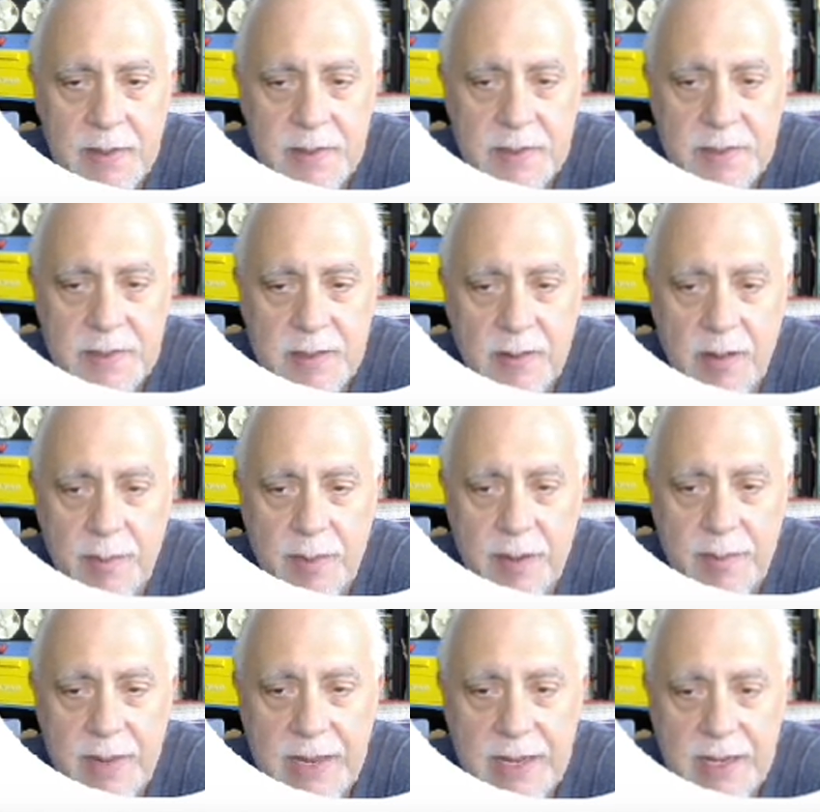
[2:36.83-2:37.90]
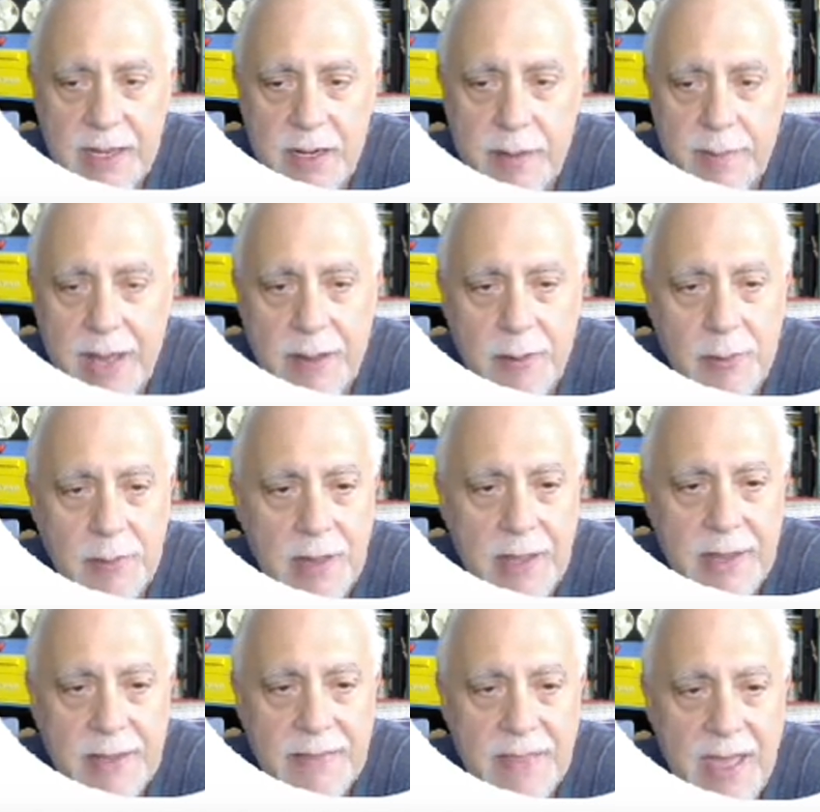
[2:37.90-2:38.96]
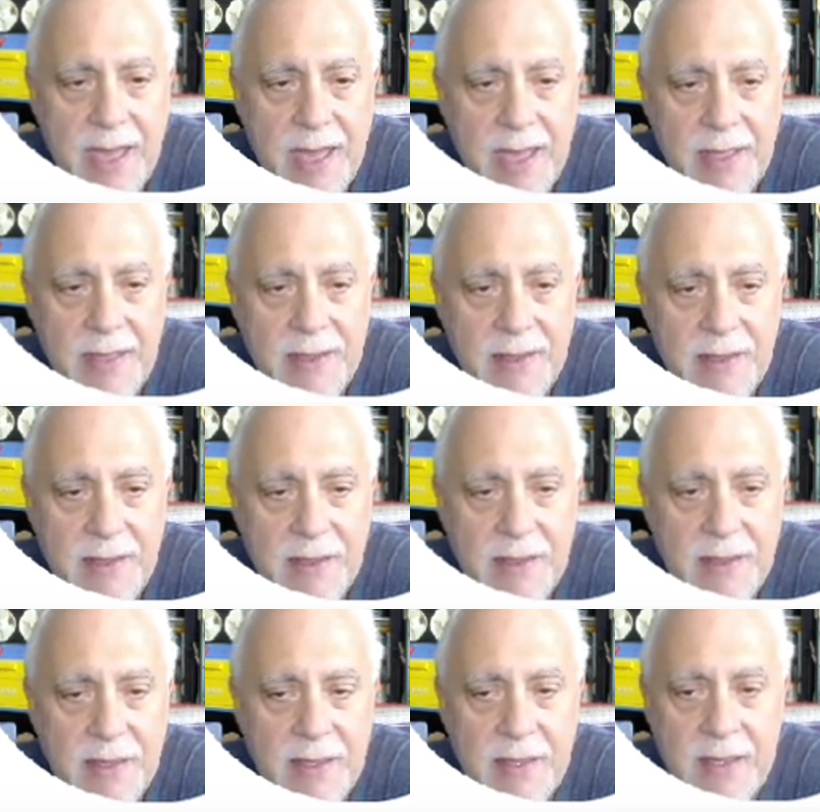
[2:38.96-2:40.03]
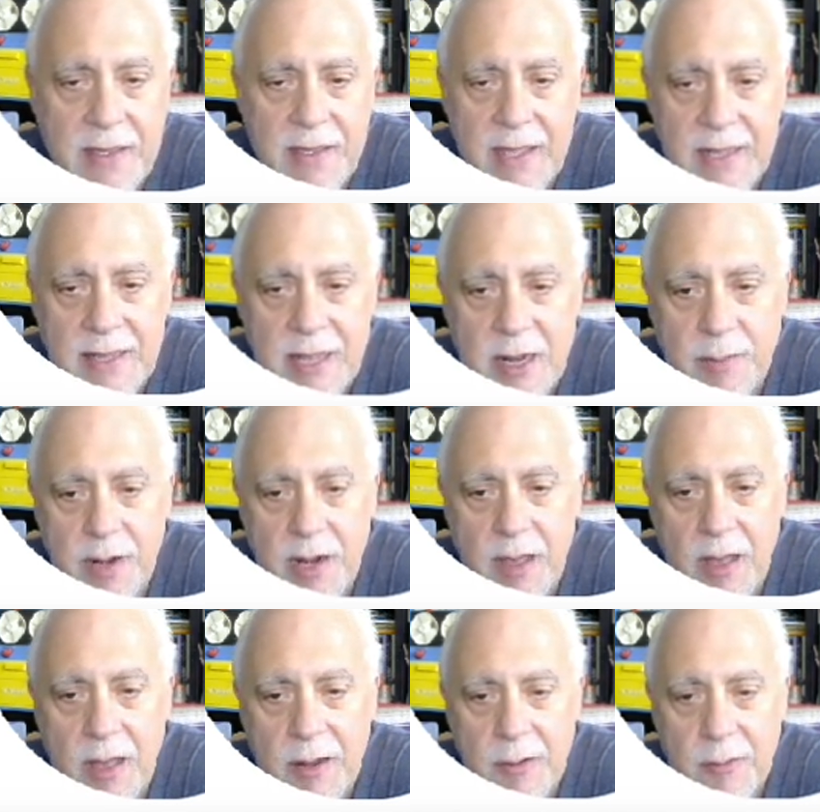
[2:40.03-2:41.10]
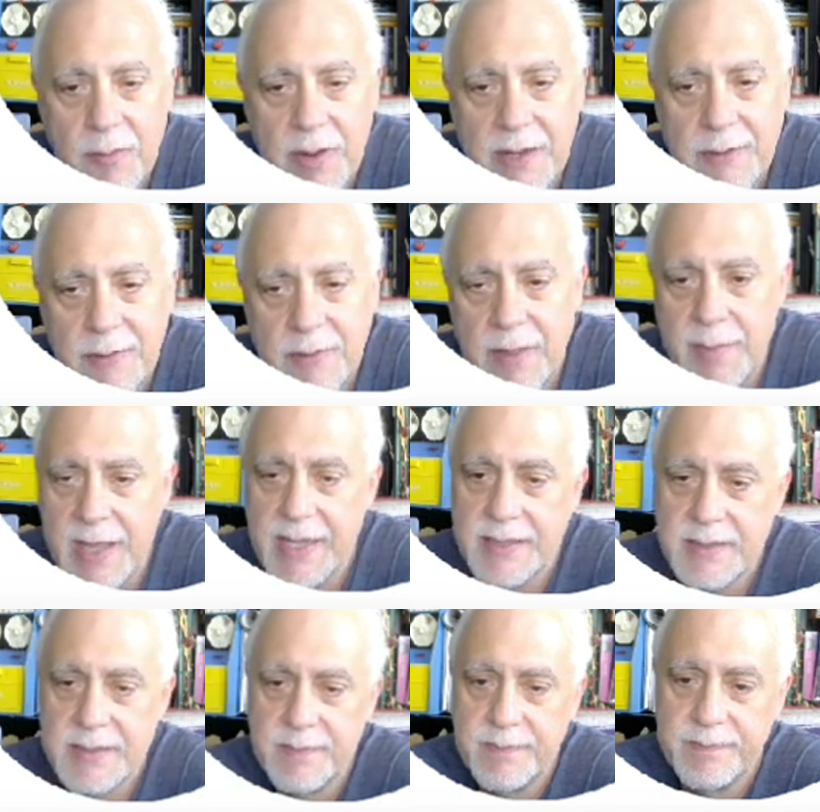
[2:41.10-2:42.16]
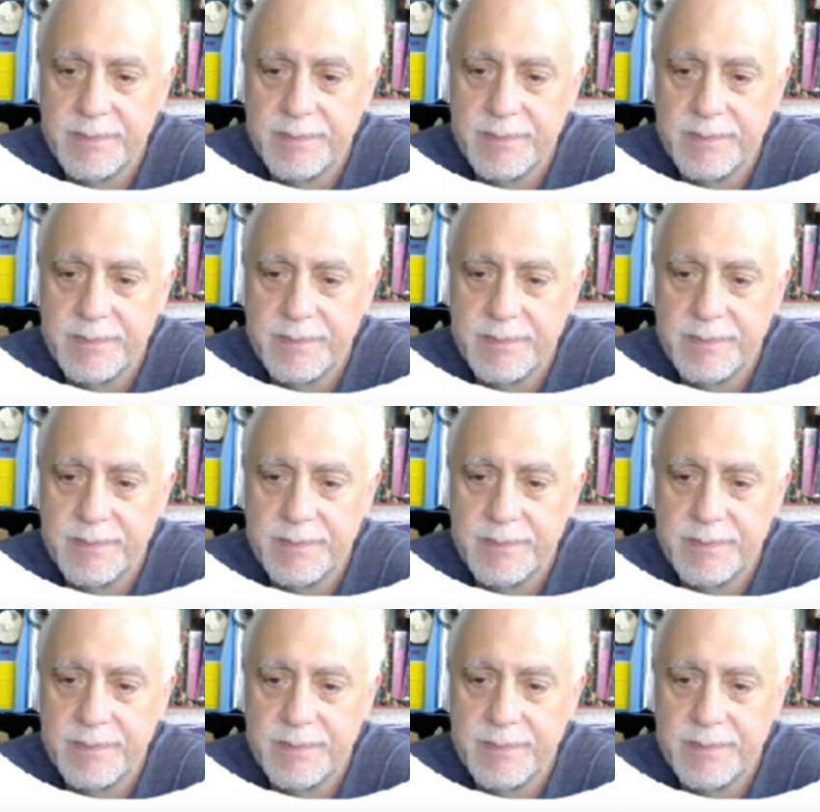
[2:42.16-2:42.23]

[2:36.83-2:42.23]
So I'm going to make it about like that, and then I'm going to auto render the maze.